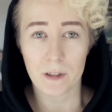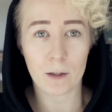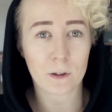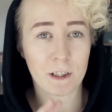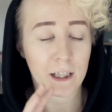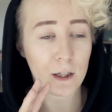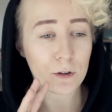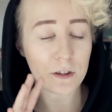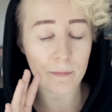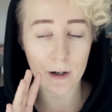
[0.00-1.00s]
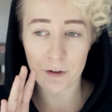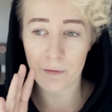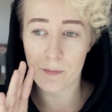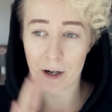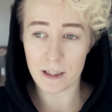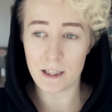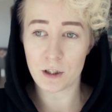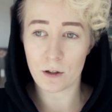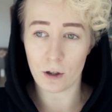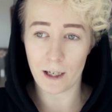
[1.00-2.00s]
It was a huge amount of money to
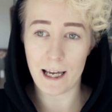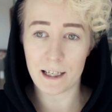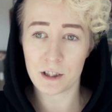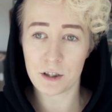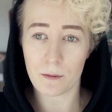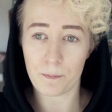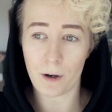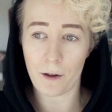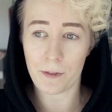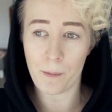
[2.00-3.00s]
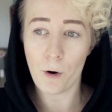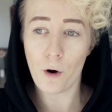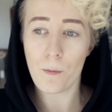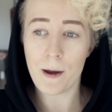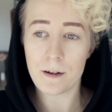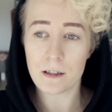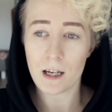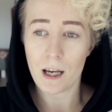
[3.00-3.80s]
collect, but the moment